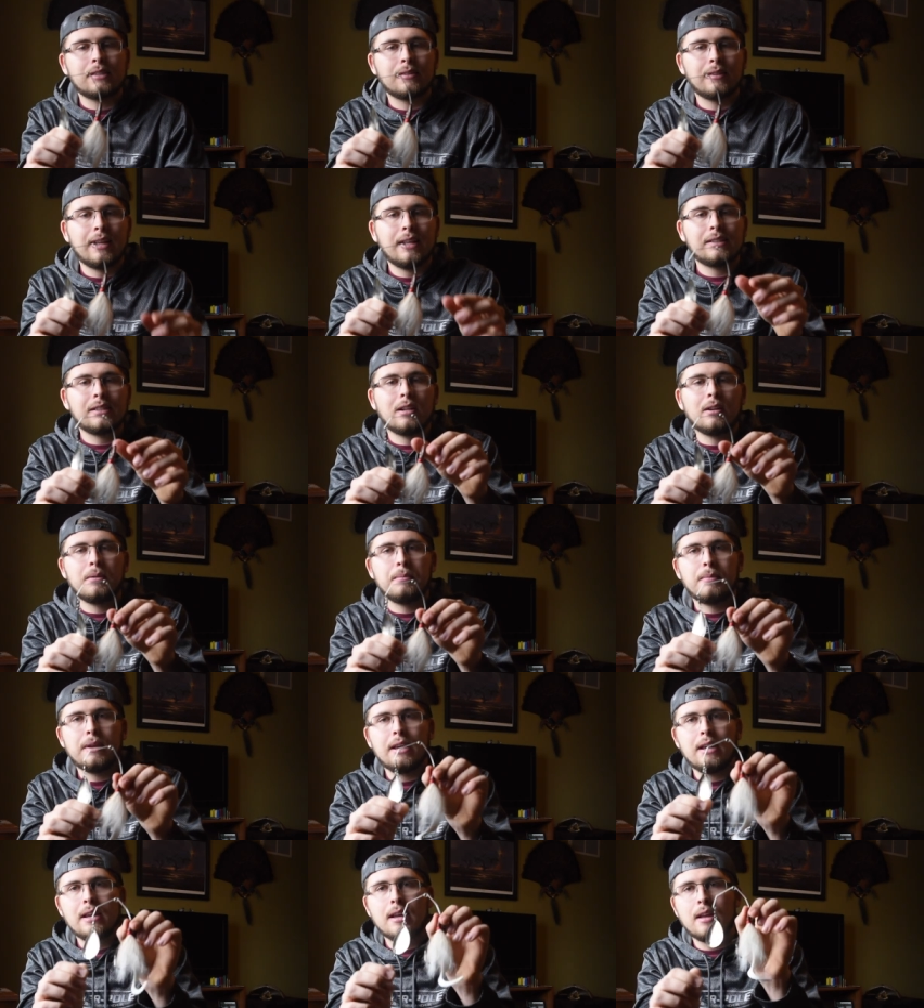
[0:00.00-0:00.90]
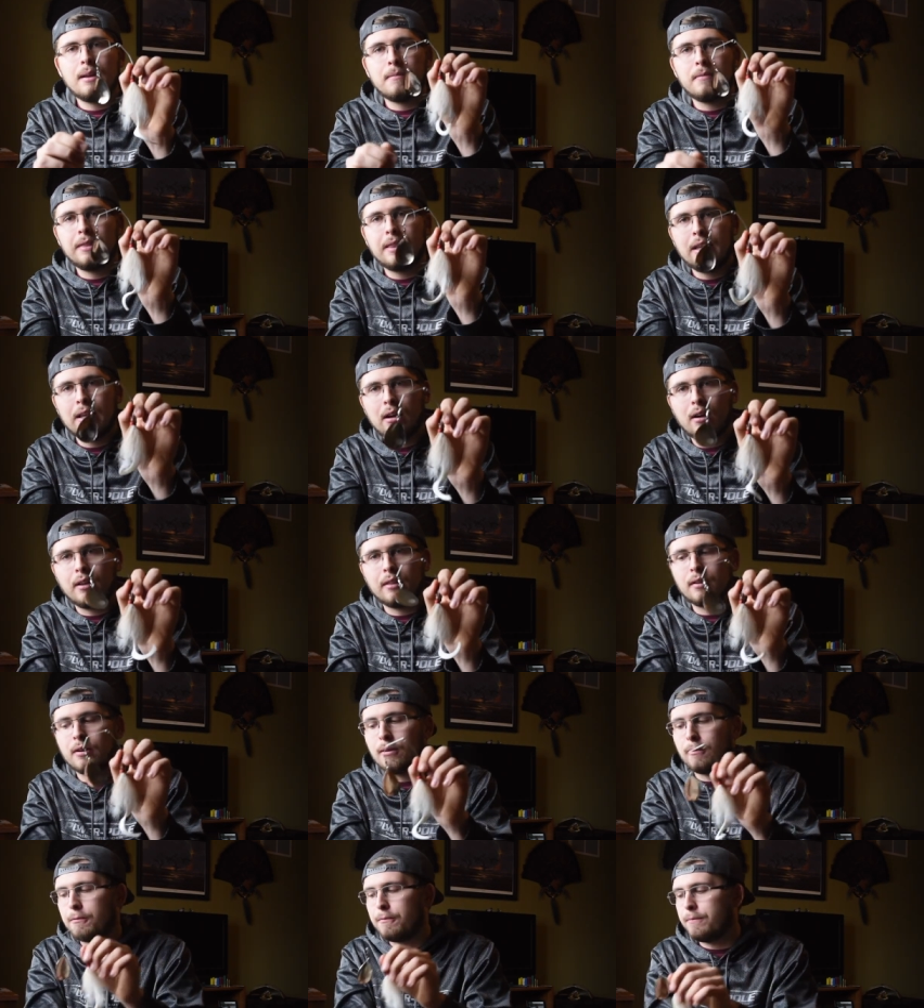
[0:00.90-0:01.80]
So that's going to be the
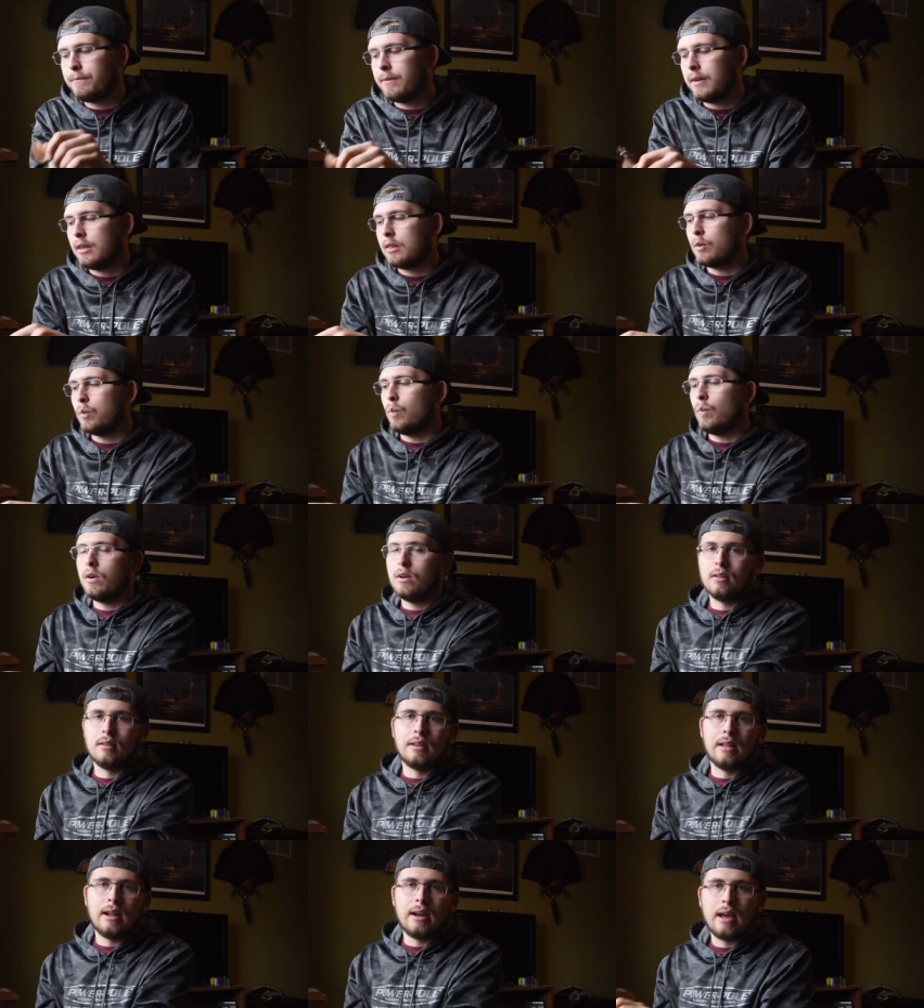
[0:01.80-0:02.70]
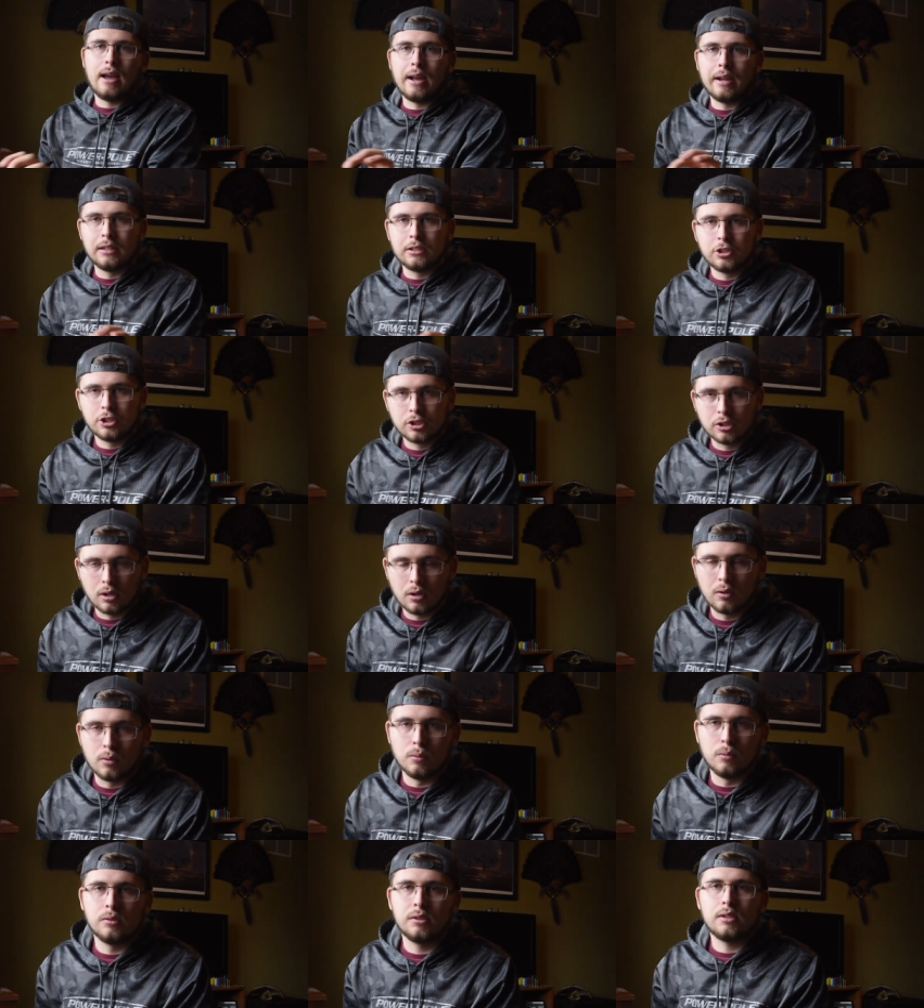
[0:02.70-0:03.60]
other fifth one that I
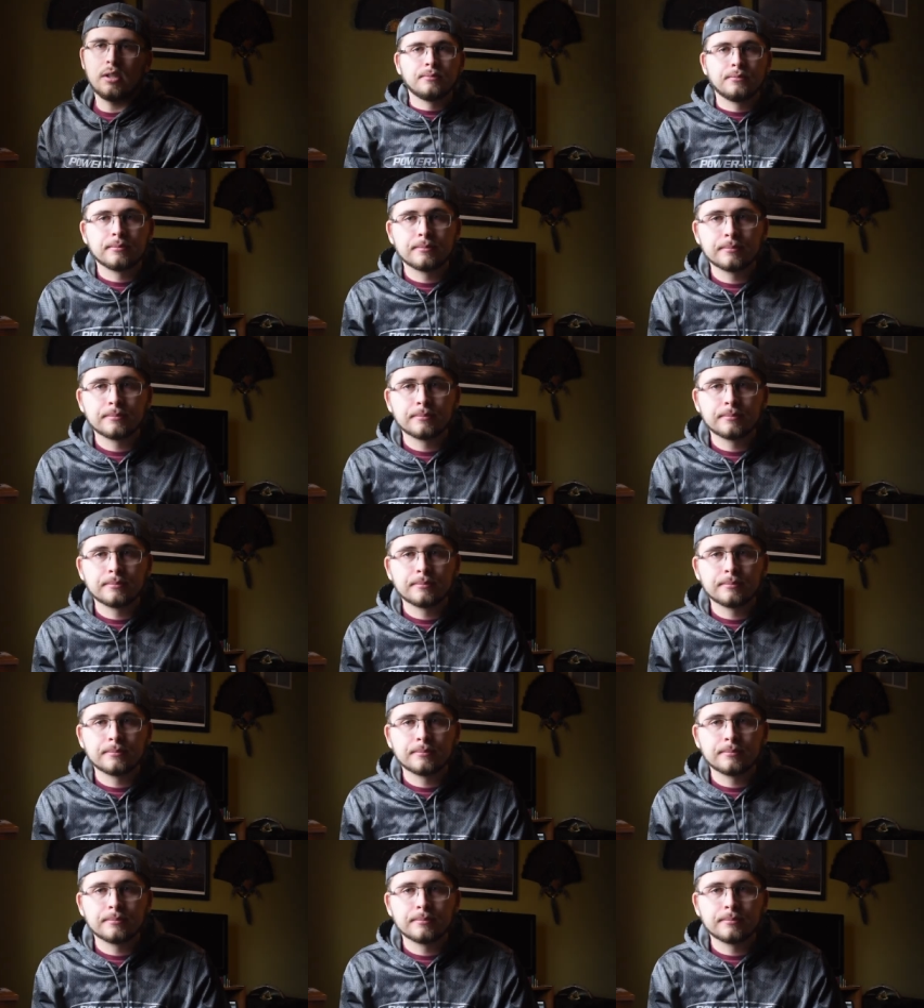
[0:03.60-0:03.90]
chose.